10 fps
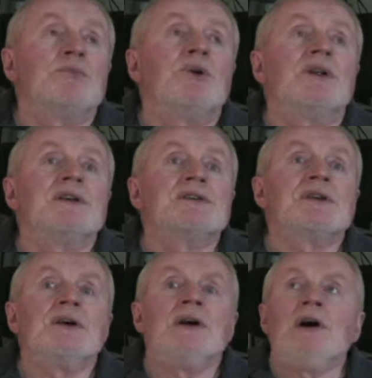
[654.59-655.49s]
pulleys
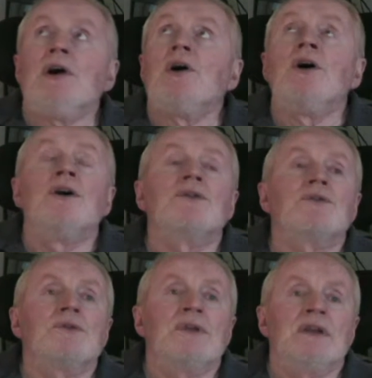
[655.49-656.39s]
all
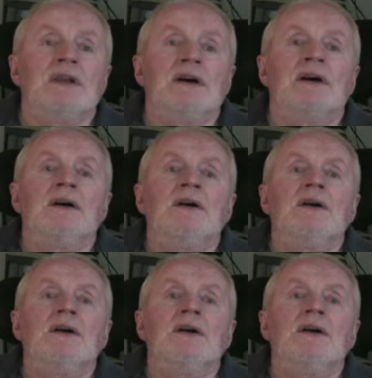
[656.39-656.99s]
through the uh,